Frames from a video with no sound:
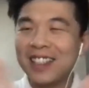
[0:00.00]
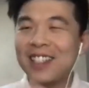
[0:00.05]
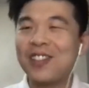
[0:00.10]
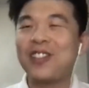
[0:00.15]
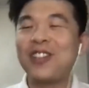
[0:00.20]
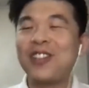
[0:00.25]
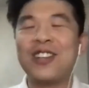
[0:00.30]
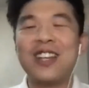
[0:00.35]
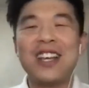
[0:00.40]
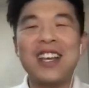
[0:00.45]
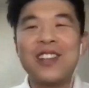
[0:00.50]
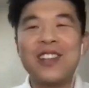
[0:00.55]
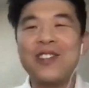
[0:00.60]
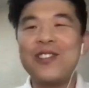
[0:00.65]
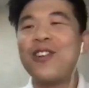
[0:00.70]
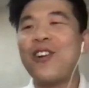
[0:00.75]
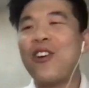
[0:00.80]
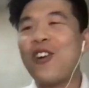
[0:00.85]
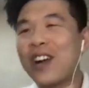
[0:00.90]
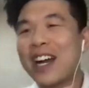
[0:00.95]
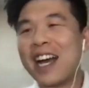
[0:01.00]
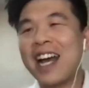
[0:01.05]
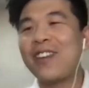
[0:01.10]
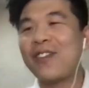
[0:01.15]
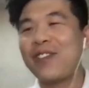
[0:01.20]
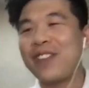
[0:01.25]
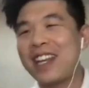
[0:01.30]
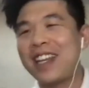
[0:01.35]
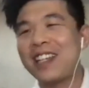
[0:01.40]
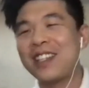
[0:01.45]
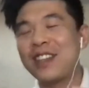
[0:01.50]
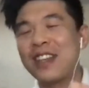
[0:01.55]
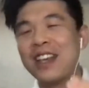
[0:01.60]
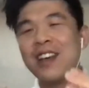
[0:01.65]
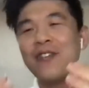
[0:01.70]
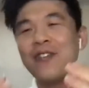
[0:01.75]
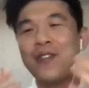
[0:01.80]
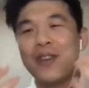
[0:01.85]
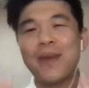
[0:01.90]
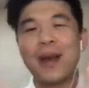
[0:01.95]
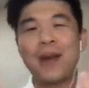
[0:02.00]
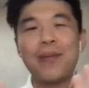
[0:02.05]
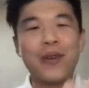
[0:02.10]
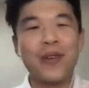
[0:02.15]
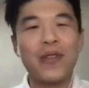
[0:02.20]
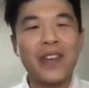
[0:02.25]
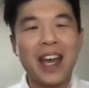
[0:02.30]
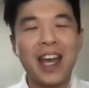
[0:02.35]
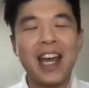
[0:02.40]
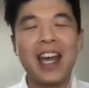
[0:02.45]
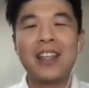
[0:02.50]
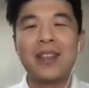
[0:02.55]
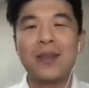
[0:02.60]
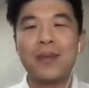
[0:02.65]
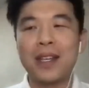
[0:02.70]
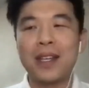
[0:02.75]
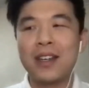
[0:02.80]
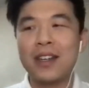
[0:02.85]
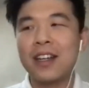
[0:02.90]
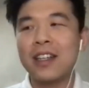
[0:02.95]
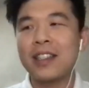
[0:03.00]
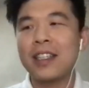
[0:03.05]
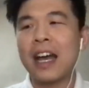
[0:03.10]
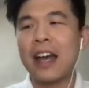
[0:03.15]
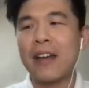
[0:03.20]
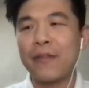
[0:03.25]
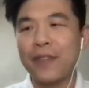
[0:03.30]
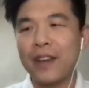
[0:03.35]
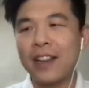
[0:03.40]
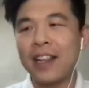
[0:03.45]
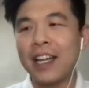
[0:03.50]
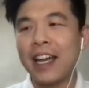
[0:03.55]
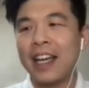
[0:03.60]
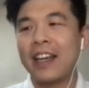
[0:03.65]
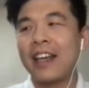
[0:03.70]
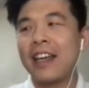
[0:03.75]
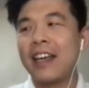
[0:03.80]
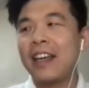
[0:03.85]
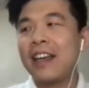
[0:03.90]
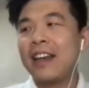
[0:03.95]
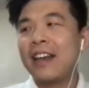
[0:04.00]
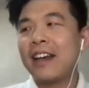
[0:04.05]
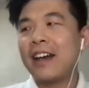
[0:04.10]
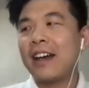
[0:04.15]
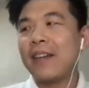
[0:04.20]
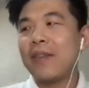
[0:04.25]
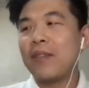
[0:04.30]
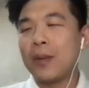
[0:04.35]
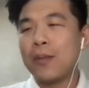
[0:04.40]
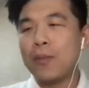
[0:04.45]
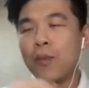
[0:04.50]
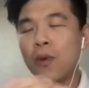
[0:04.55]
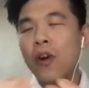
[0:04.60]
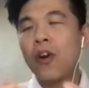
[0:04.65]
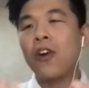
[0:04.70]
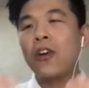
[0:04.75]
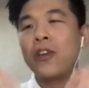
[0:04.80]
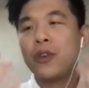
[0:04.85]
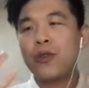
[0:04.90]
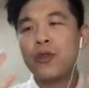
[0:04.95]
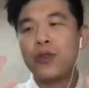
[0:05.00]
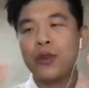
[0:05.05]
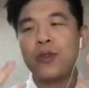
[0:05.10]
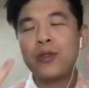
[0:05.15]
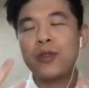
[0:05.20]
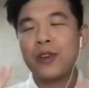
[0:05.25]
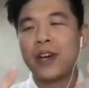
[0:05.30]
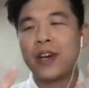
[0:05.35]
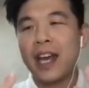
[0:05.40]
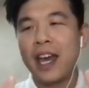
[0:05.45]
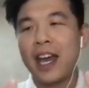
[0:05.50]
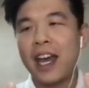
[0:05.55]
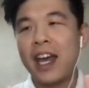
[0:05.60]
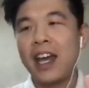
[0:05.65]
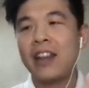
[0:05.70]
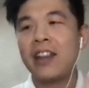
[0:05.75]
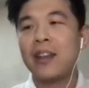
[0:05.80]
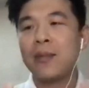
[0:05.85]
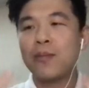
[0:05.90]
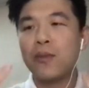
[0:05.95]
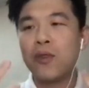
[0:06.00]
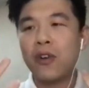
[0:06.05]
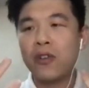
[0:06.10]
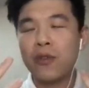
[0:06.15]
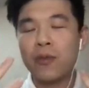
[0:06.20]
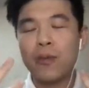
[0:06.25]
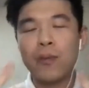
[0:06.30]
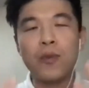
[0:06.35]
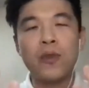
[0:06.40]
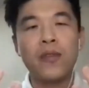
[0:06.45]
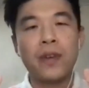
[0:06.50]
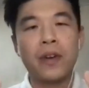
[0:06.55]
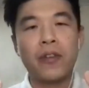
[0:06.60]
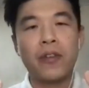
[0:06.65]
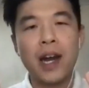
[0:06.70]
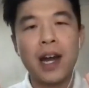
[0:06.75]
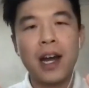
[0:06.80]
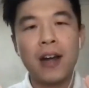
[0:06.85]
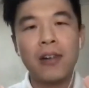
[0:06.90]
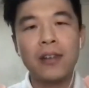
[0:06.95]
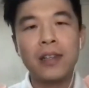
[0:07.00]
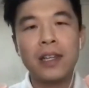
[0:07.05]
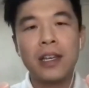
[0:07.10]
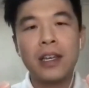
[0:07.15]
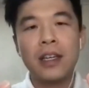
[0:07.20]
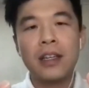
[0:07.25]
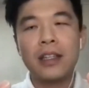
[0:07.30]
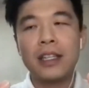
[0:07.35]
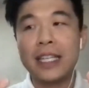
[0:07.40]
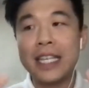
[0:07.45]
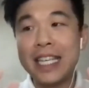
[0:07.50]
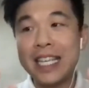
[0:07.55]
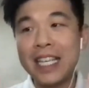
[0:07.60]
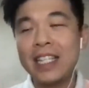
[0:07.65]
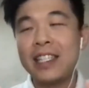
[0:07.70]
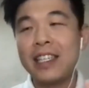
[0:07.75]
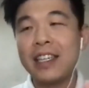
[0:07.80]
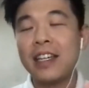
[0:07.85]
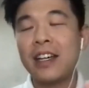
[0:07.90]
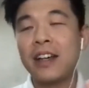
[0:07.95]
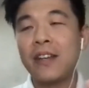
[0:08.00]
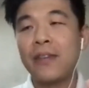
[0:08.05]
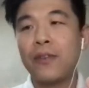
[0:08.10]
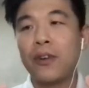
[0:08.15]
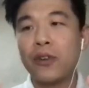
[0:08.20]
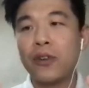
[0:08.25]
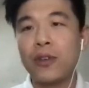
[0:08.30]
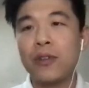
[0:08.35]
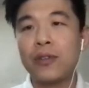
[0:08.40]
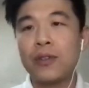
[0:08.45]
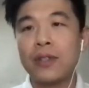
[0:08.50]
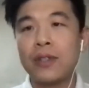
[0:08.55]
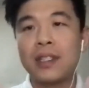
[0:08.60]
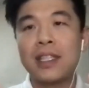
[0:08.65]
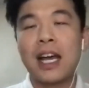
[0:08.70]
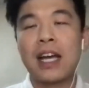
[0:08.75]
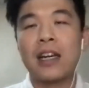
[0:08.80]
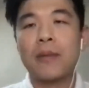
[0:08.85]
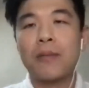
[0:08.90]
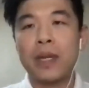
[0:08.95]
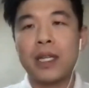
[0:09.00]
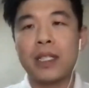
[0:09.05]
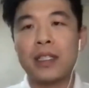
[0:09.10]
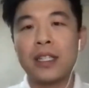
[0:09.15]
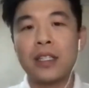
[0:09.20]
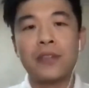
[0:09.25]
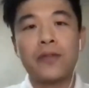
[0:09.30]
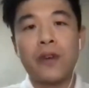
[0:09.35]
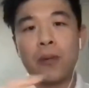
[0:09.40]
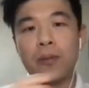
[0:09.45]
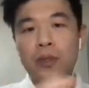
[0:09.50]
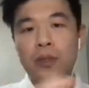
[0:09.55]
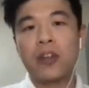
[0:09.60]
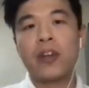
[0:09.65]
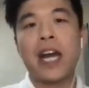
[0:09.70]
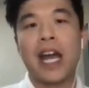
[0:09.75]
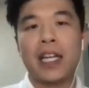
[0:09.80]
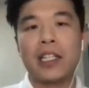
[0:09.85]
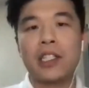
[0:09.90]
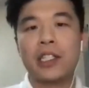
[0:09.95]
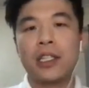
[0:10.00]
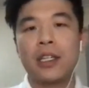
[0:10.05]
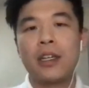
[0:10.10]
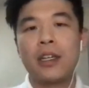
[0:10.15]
to do all kind of things with my both hands, because I feel like the more you use your hand, the more you move around, the easier for you to start a business from scratch,